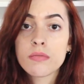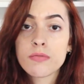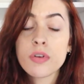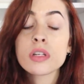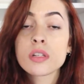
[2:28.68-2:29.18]

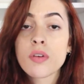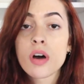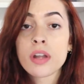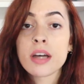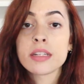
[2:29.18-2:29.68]
first of
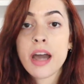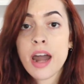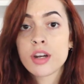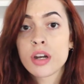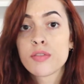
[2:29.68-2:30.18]
all, not
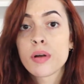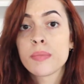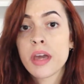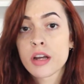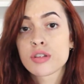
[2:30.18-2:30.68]
dehydrated from
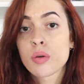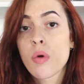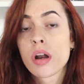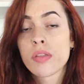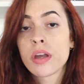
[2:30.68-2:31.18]
the extra
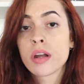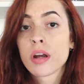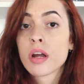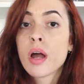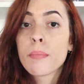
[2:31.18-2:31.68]
water that
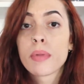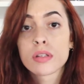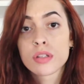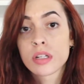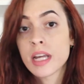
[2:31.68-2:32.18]
your
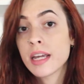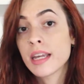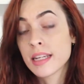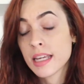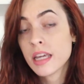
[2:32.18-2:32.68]
muscles are
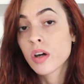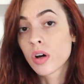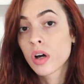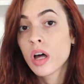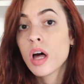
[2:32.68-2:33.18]
taking to
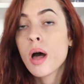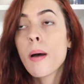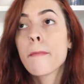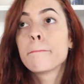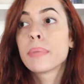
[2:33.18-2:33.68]
heal,
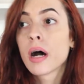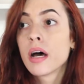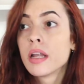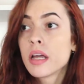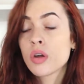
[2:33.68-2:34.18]

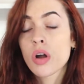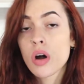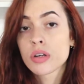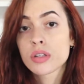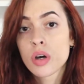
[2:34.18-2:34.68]
but you're
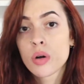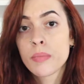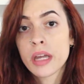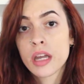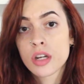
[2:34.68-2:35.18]
also
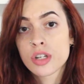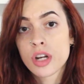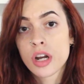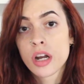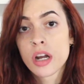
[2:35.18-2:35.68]
making
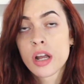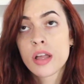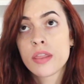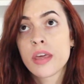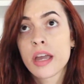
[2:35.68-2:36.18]
sure
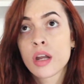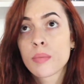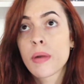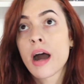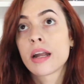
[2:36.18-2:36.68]
that
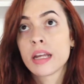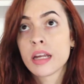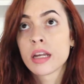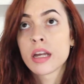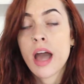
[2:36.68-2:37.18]
your
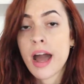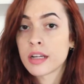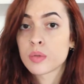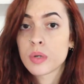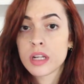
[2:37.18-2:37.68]
body
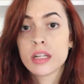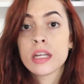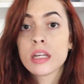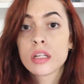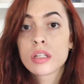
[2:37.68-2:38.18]
has what it
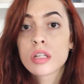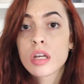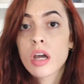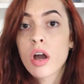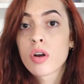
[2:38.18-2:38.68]
needs
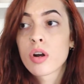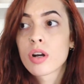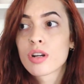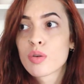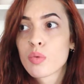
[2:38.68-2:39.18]
in
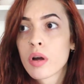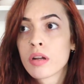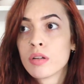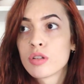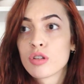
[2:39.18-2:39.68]
order to
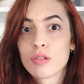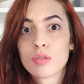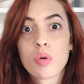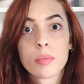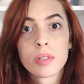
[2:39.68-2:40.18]
run just
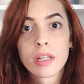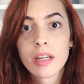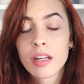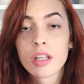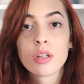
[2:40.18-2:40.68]
normally,
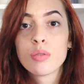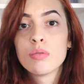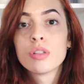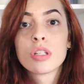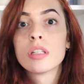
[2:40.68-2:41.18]
because you
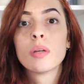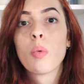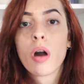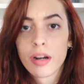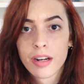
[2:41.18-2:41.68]
just need
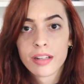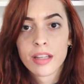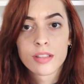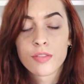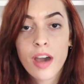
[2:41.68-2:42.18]
water, and
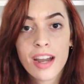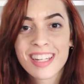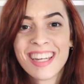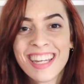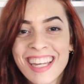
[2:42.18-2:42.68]
that's a fact.
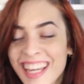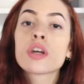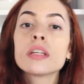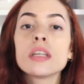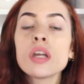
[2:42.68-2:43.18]

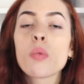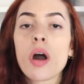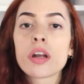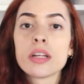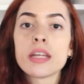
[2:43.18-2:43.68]
Increasing your
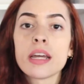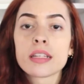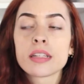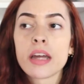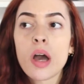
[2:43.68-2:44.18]
water intake
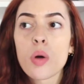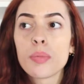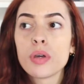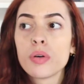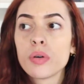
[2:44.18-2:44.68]
is going to help
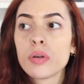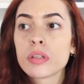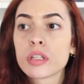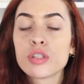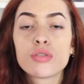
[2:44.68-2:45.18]
you,
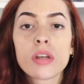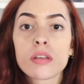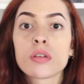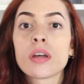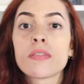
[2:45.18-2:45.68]

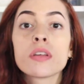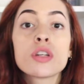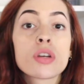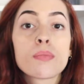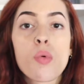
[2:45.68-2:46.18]
so definitely
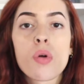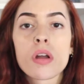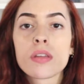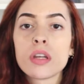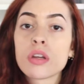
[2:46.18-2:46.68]
drink
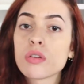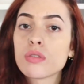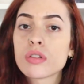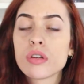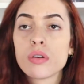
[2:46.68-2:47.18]
more than you're
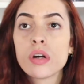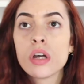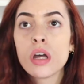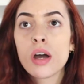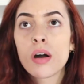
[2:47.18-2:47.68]
used to
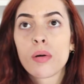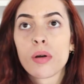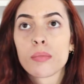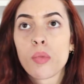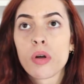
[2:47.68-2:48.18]

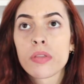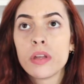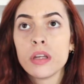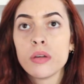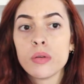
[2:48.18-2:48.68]
or more
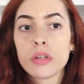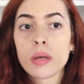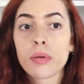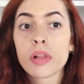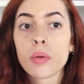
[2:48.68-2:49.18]
than you
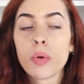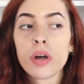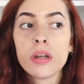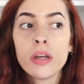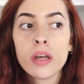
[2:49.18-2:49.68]
typically
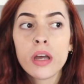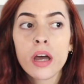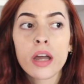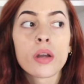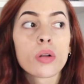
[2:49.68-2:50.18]
would.
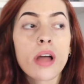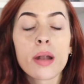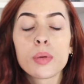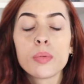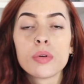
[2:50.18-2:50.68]
I know a lot
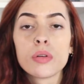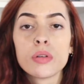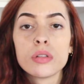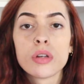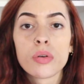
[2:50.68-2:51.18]
of
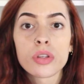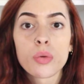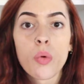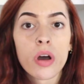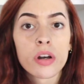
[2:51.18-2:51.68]
people don't get
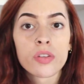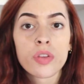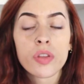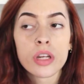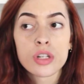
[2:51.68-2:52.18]
the water
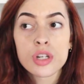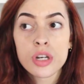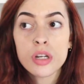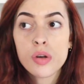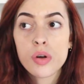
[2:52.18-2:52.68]
that they
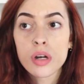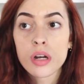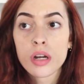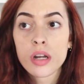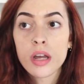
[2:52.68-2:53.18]
should
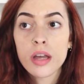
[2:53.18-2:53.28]
or